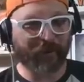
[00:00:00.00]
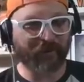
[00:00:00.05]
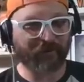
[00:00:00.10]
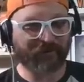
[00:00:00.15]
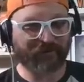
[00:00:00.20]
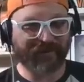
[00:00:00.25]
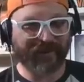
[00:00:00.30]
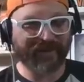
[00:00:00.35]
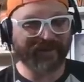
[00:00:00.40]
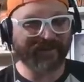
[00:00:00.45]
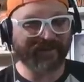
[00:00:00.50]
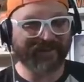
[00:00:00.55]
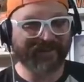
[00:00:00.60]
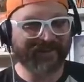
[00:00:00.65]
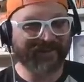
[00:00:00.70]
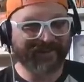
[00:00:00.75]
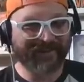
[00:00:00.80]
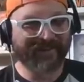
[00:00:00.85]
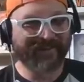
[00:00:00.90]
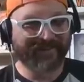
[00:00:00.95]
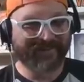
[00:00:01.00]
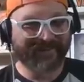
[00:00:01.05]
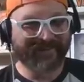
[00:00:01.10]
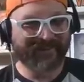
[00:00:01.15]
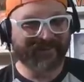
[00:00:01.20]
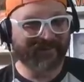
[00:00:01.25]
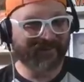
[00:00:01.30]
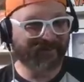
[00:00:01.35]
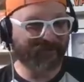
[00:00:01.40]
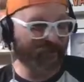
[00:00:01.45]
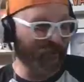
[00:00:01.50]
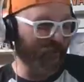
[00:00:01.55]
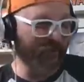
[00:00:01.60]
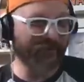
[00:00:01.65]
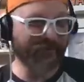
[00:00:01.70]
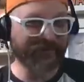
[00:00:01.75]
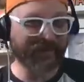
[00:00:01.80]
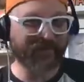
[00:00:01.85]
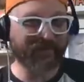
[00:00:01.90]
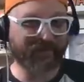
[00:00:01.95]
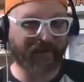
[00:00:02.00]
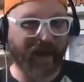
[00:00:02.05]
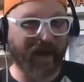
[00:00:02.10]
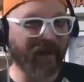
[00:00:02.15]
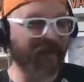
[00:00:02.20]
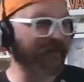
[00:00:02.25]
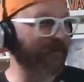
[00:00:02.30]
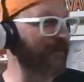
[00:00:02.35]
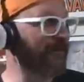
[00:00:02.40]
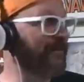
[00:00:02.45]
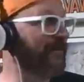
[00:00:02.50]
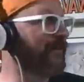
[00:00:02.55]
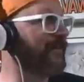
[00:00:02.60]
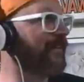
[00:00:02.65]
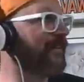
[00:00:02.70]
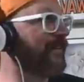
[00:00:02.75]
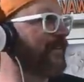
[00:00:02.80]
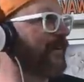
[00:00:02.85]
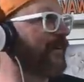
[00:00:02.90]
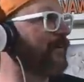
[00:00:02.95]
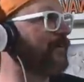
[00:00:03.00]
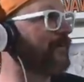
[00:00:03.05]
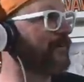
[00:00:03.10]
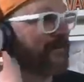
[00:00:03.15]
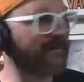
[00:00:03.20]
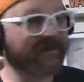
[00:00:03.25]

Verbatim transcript: Ball State it, it's like, against Akron. Yes, you know?